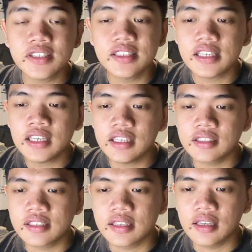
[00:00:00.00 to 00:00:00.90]
can see it
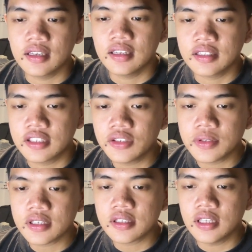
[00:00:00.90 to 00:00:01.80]

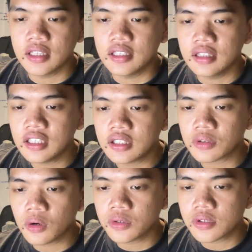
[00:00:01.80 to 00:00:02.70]
uses the delete
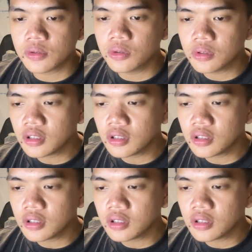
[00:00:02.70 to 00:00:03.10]
rows tool